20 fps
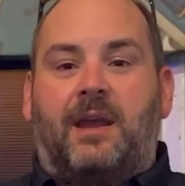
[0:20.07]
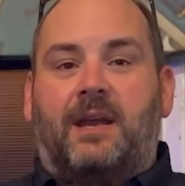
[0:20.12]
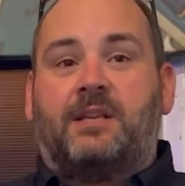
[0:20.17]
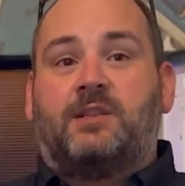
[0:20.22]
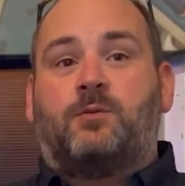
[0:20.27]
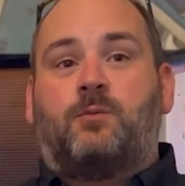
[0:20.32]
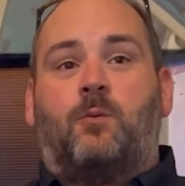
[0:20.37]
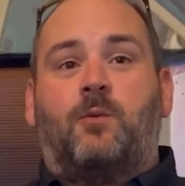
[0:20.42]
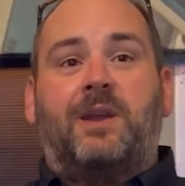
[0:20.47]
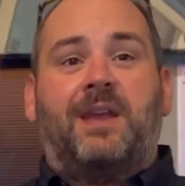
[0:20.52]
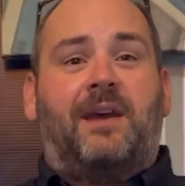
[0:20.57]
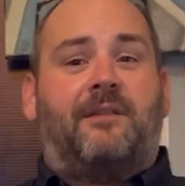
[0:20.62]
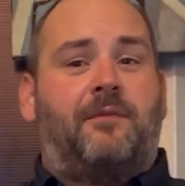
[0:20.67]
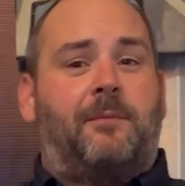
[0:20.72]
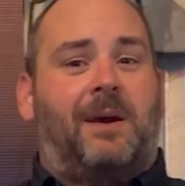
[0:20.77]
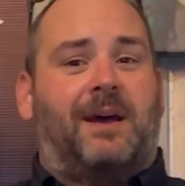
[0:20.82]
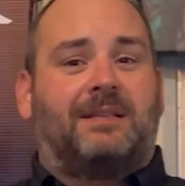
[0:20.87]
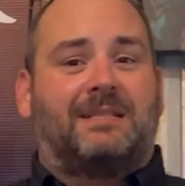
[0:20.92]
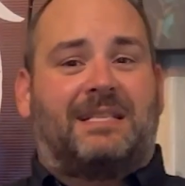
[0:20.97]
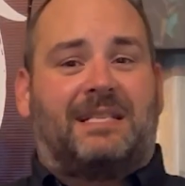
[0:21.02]
is we have
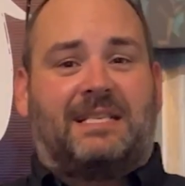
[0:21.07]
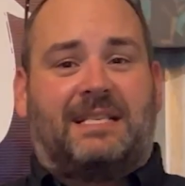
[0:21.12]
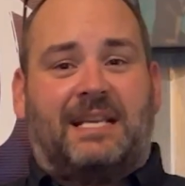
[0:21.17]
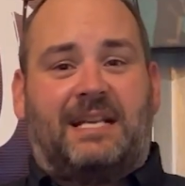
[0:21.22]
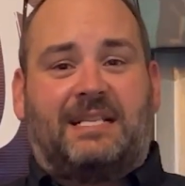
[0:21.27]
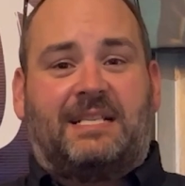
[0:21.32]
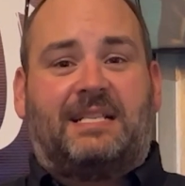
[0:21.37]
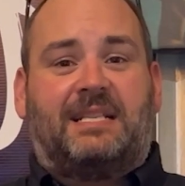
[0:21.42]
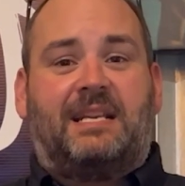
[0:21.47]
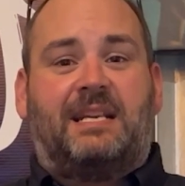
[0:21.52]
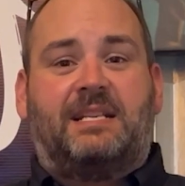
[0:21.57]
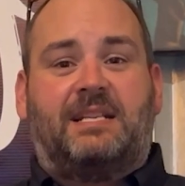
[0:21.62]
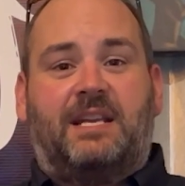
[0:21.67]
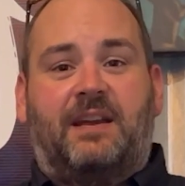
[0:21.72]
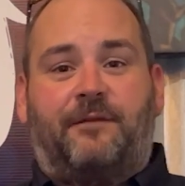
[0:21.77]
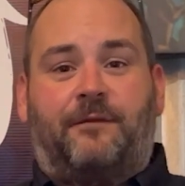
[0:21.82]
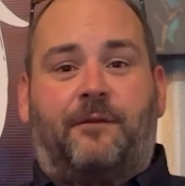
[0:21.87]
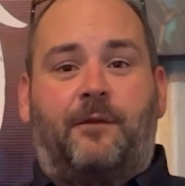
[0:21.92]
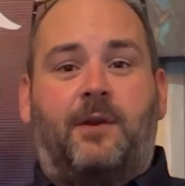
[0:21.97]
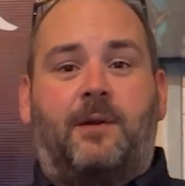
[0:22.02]
about 60
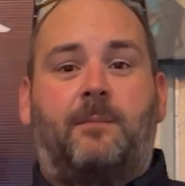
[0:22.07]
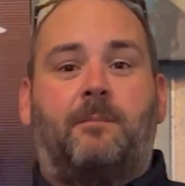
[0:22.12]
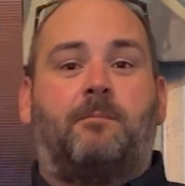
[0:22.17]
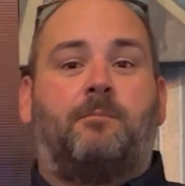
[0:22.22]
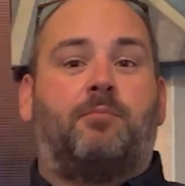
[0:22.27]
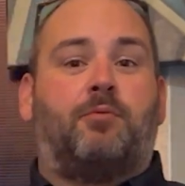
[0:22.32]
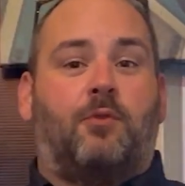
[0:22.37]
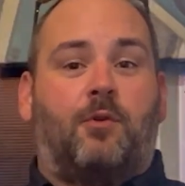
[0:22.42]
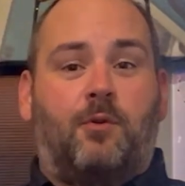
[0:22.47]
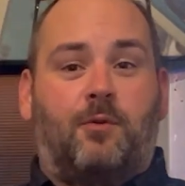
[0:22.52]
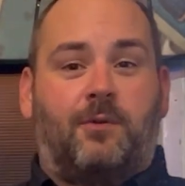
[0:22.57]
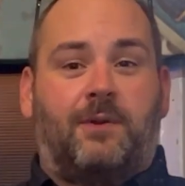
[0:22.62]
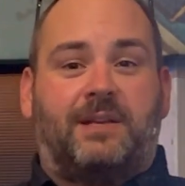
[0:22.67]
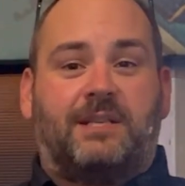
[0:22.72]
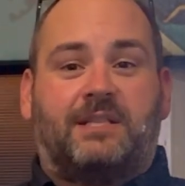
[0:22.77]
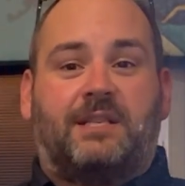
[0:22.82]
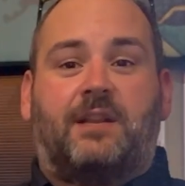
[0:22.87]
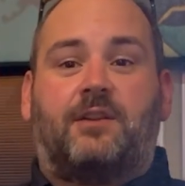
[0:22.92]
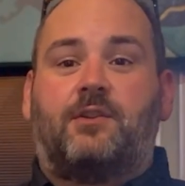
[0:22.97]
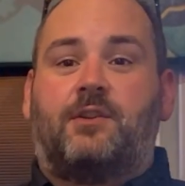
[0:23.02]
different
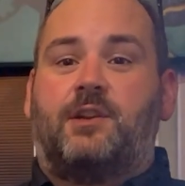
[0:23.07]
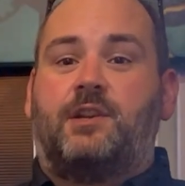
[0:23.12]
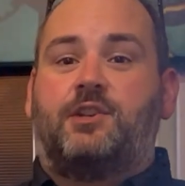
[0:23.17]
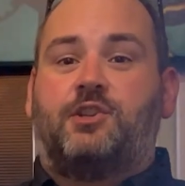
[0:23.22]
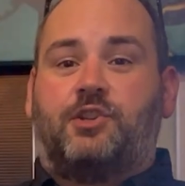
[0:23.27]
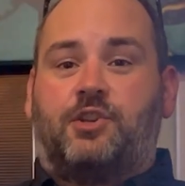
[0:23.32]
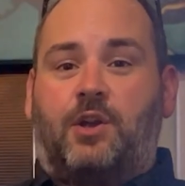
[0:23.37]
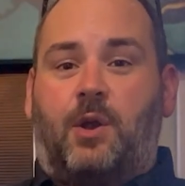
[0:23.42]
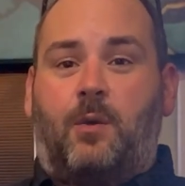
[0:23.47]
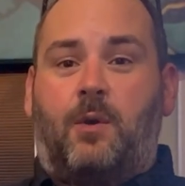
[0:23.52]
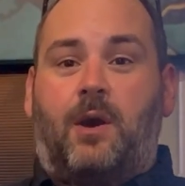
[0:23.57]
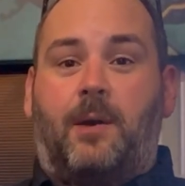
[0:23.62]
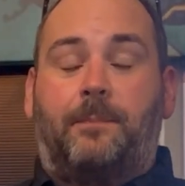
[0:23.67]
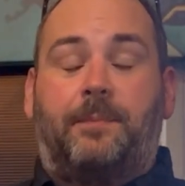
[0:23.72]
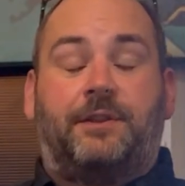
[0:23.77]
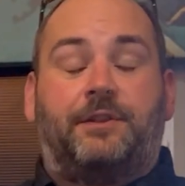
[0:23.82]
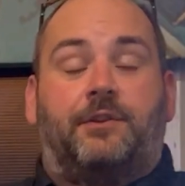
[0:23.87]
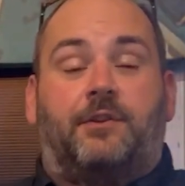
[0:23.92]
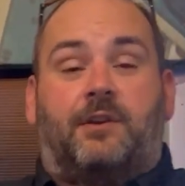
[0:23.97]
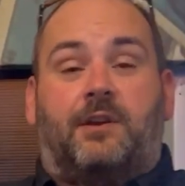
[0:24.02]
breweries that are going to show
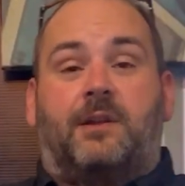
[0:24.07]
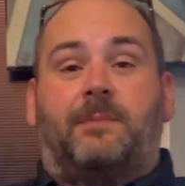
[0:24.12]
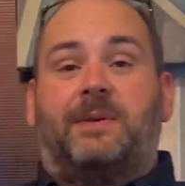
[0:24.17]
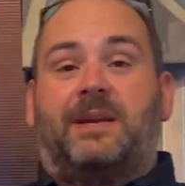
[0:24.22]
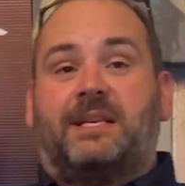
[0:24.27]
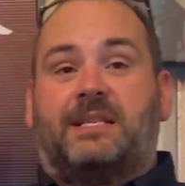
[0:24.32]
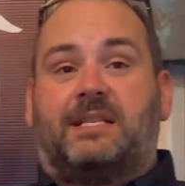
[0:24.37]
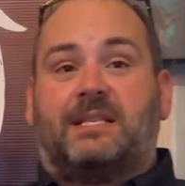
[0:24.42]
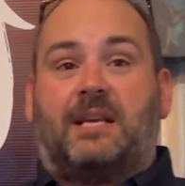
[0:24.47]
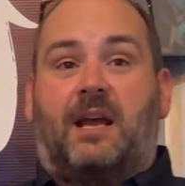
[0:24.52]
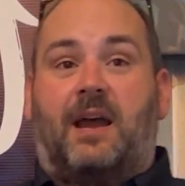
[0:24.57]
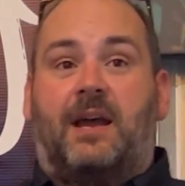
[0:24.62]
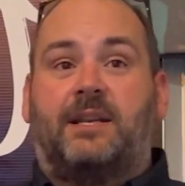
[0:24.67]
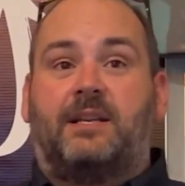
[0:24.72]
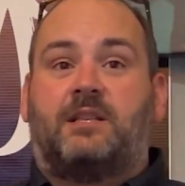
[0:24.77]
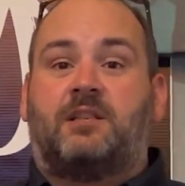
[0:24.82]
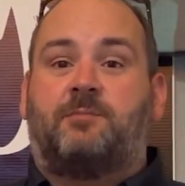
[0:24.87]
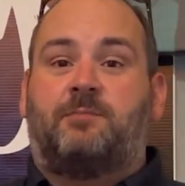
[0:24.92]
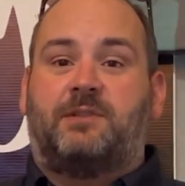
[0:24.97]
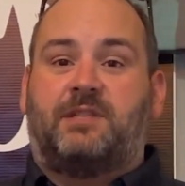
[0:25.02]
up, and you're going to be assigned
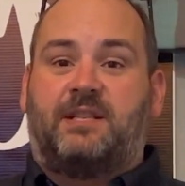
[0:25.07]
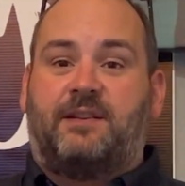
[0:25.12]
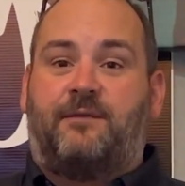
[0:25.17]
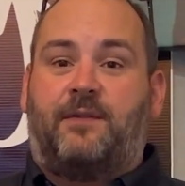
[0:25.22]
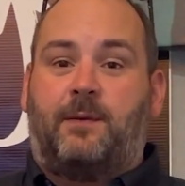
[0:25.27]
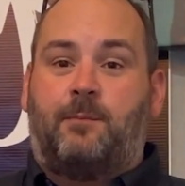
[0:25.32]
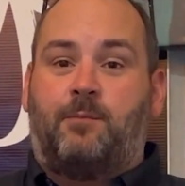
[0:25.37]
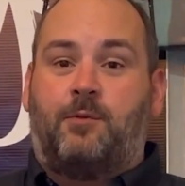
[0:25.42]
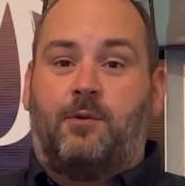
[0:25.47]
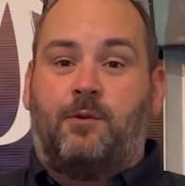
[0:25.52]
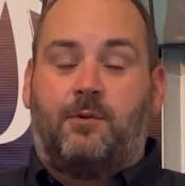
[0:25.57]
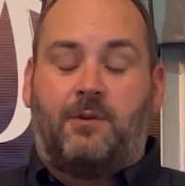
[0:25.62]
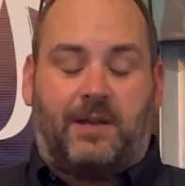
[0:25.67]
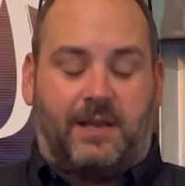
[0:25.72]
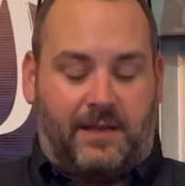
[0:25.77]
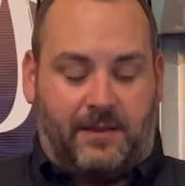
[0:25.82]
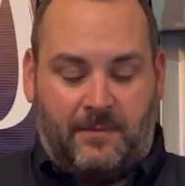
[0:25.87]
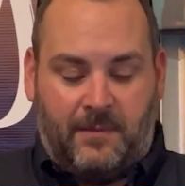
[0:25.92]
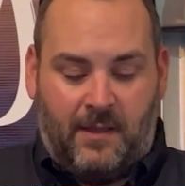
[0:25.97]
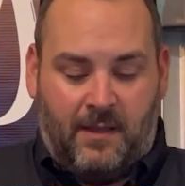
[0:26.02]
a specific
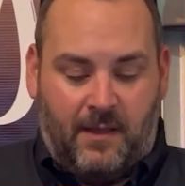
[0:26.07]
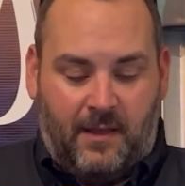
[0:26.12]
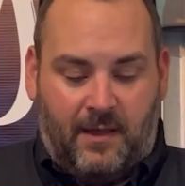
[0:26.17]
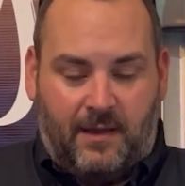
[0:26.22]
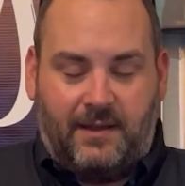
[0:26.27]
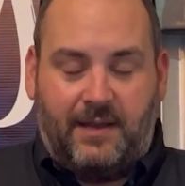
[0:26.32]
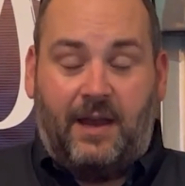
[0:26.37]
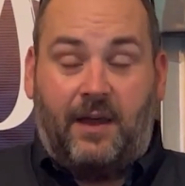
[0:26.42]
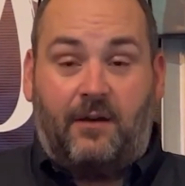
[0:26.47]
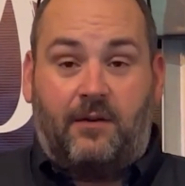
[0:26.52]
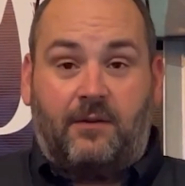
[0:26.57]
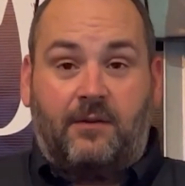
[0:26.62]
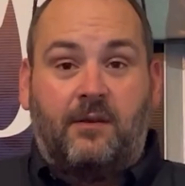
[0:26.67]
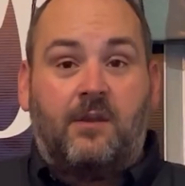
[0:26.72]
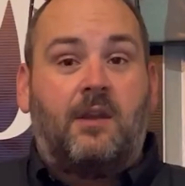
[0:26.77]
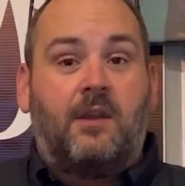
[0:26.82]
brewery. Now,